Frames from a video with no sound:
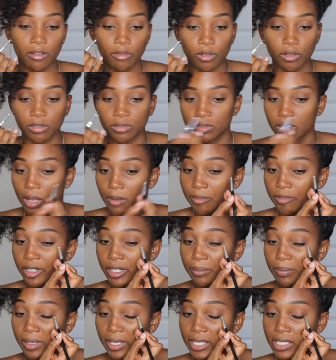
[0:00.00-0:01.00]
Well, not
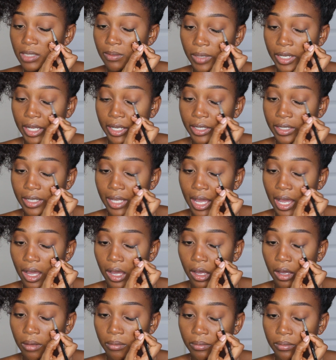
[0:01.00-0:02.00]
really place. Blend
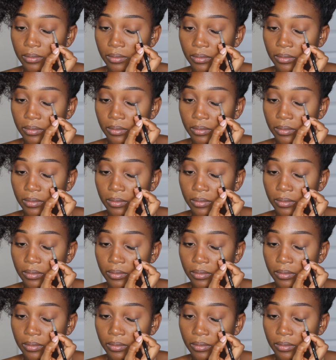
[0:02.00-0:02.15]
that.